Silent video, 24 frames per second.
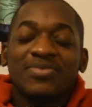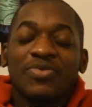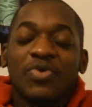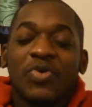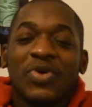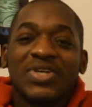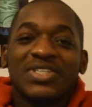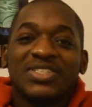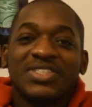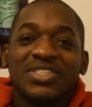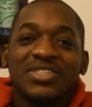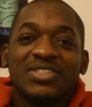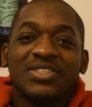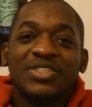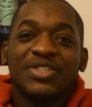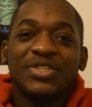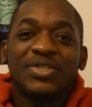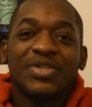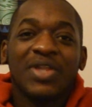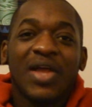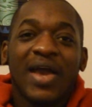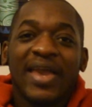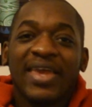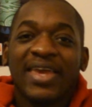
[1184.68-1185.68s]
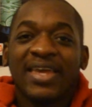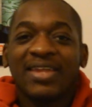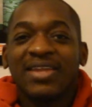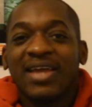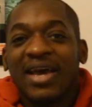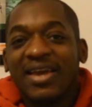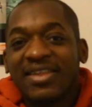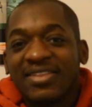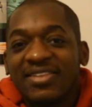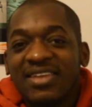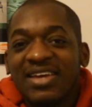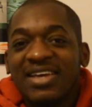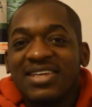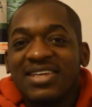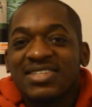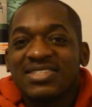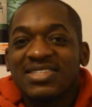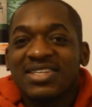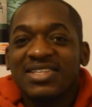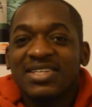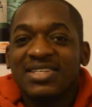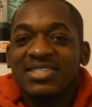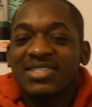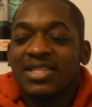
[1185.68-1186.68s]
him a question, "Do you like it like this?"
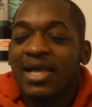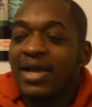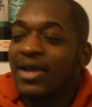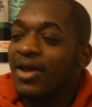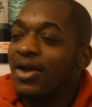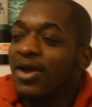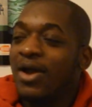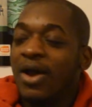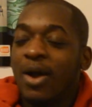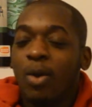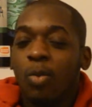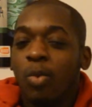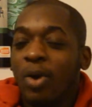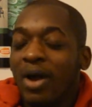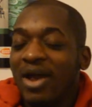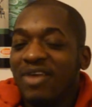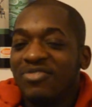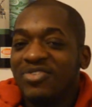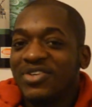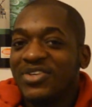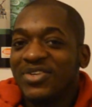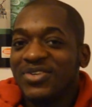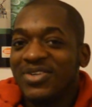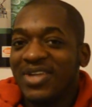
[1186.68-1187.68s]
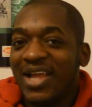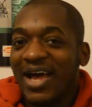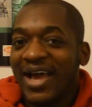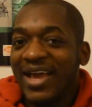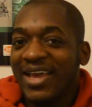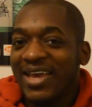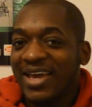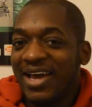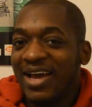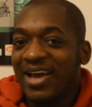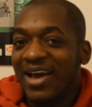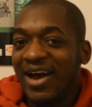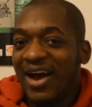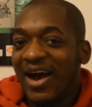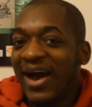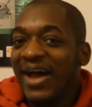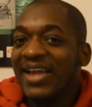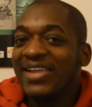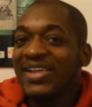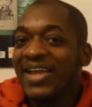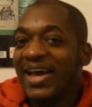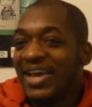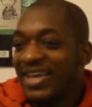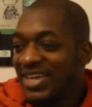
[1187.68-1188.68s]
And he's like, "Whatever you like, I
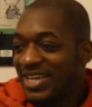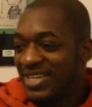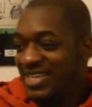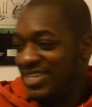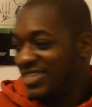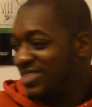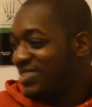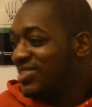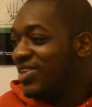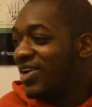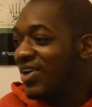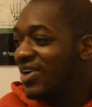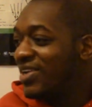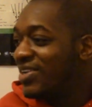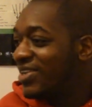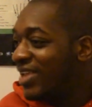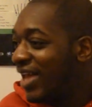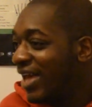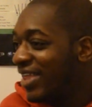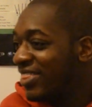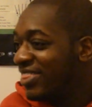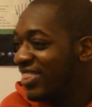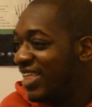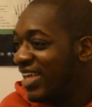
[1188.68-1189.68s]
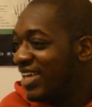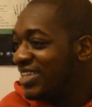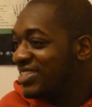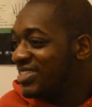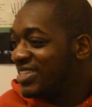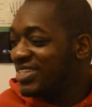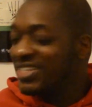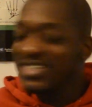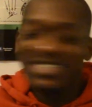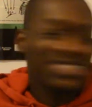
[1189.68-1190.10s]
like." And he's turned like this, and